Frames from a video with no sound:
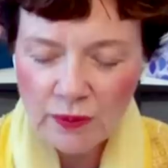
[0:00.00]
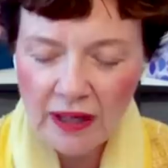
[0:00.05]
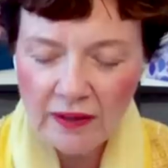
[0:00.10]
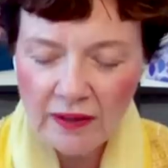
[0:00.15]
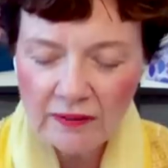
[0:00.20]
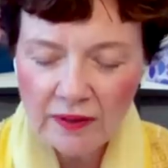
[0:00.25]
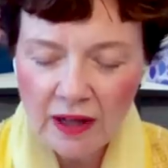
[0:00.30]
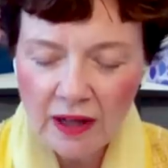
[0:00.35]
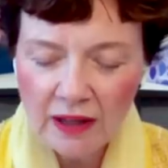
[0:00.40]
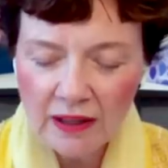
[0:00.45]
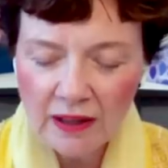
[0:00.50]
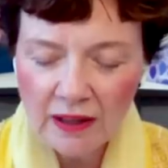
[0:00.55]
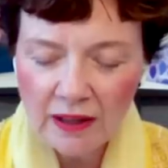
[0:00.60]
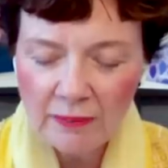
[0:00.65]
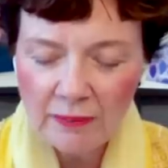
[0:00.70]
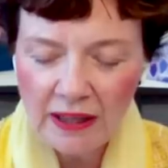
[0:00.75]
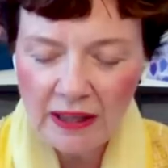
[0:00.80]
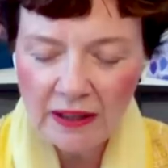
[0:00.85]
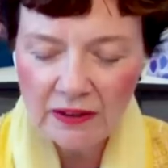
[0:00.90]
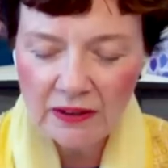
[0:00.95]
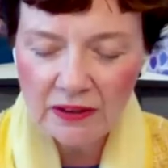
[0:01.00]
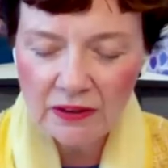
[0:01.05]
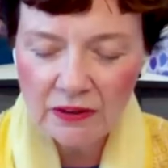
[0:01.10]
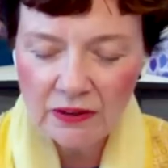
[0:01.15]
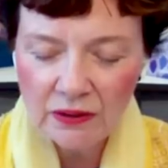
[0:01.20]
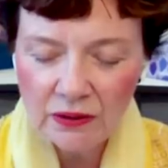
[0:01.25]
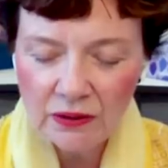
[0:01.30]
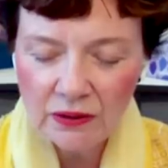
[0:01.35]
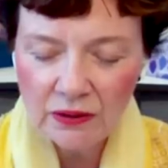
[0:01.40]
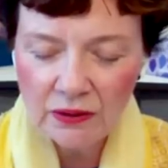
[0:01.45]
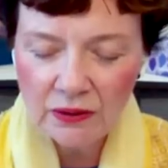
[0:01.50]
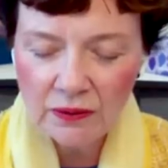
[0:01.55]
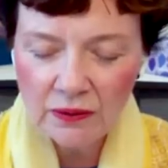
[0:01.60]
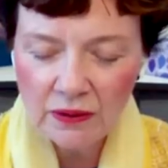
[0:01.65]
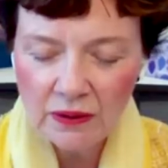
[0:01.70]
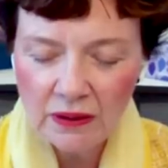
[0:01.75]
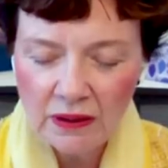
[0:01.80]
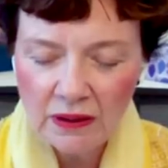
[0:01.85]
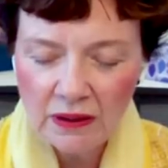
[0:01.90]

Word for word: we have not abandoned you.